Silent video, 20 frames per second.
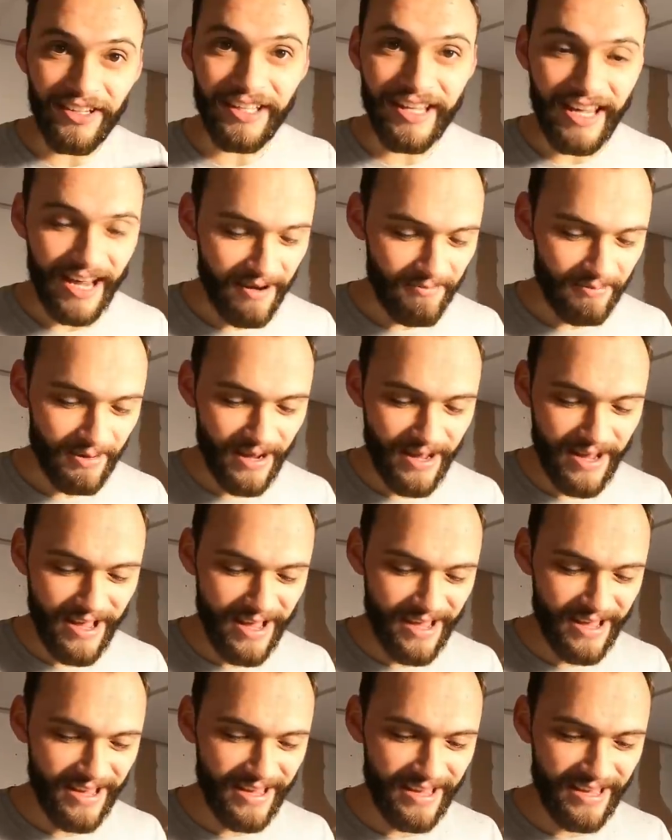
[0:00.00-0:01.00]
on the
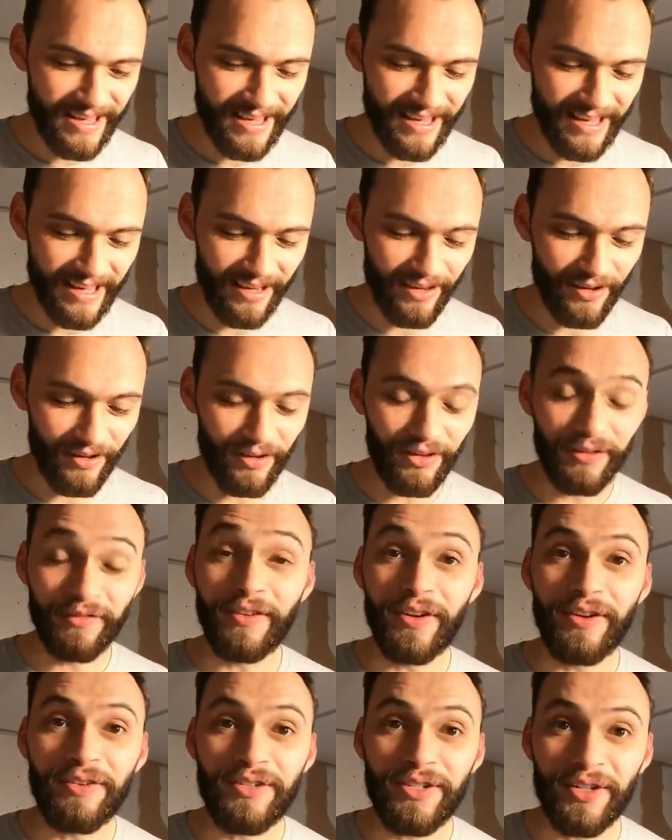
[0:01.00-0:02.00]
camera, uh, on the
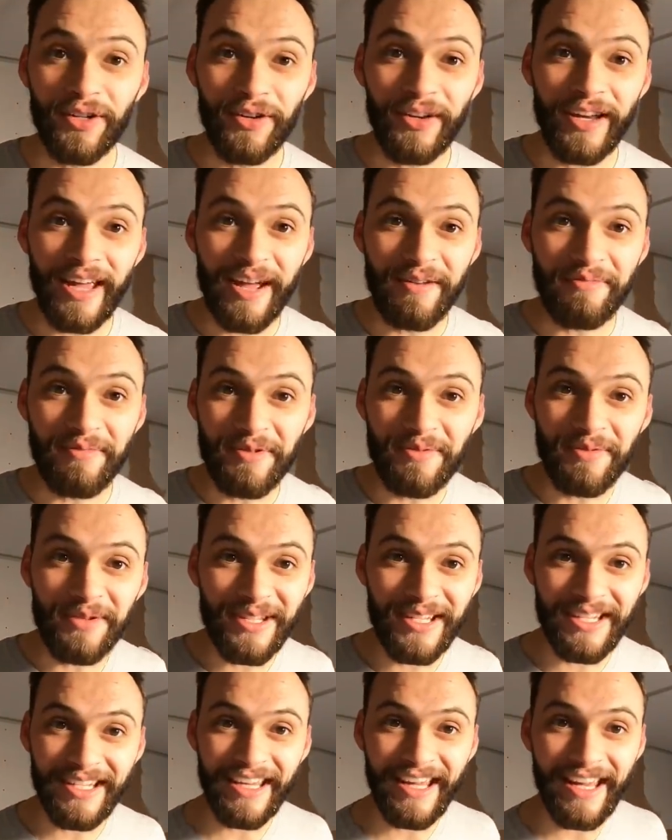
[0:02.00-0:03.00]
phone, sorry, and we will
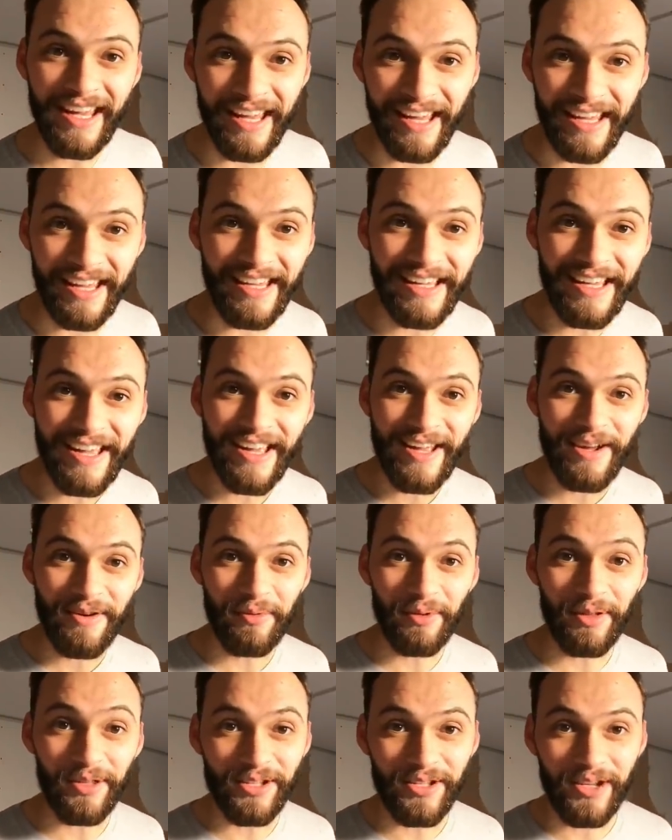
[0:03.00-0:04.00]
see
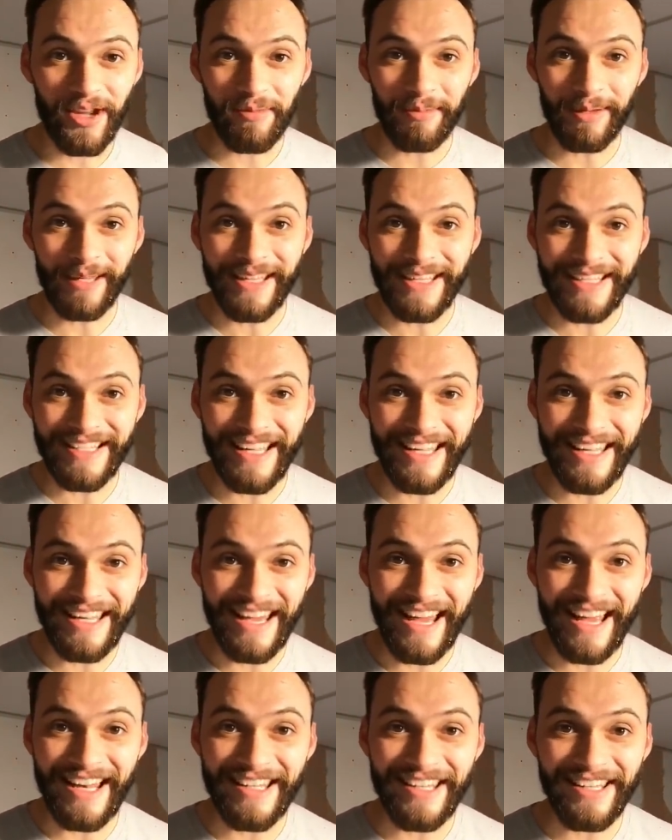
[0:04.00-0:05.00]
what the timing is at
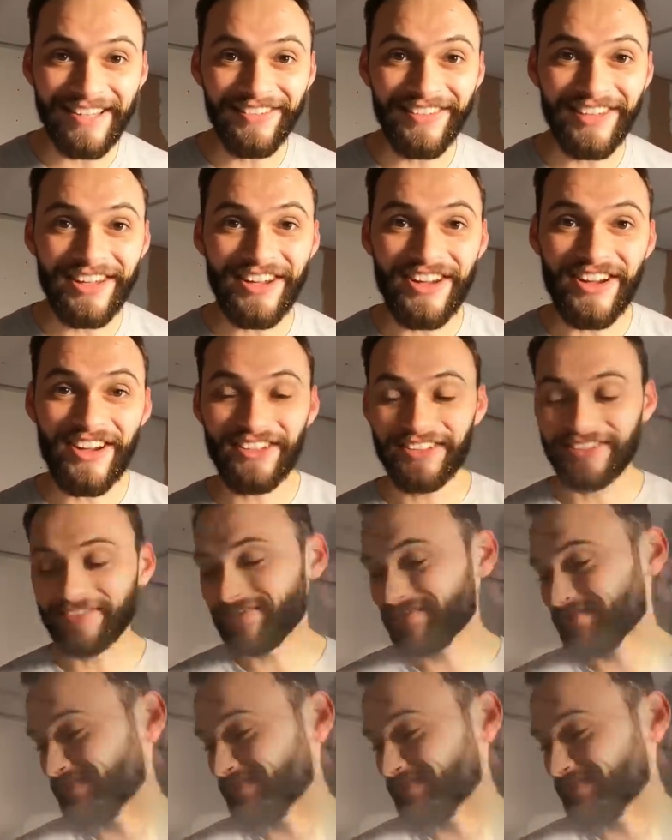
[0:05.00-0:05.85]
the end of the video.